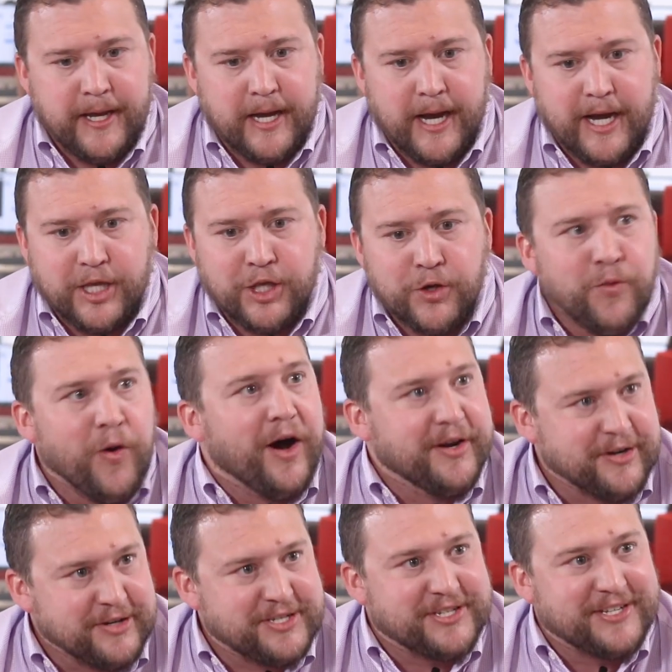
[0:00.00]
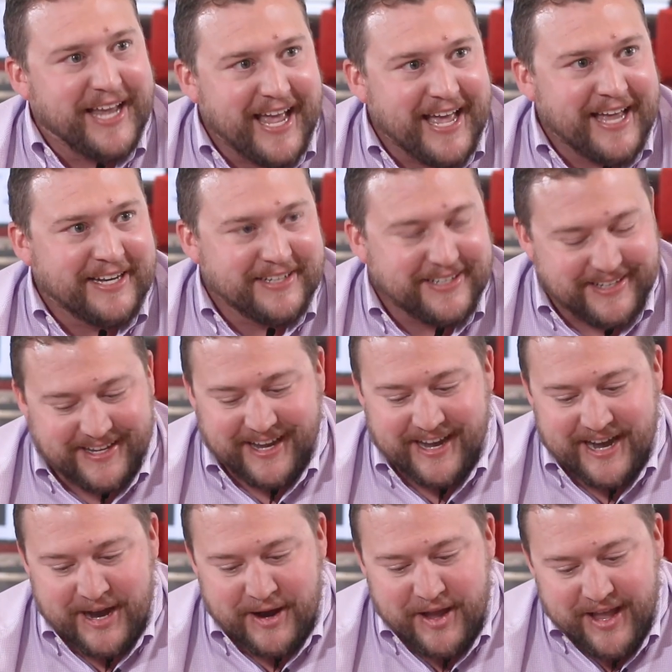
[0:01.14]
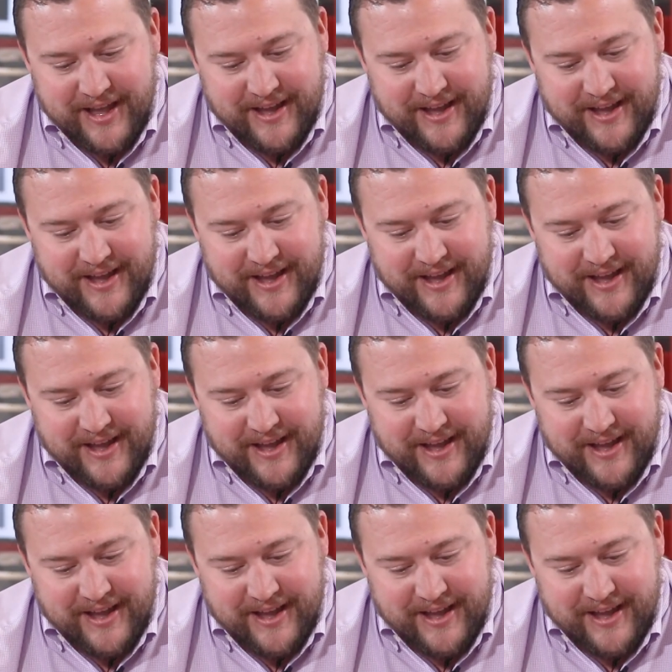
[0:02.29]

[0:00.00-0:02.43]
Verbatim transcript: uh, you understand uh,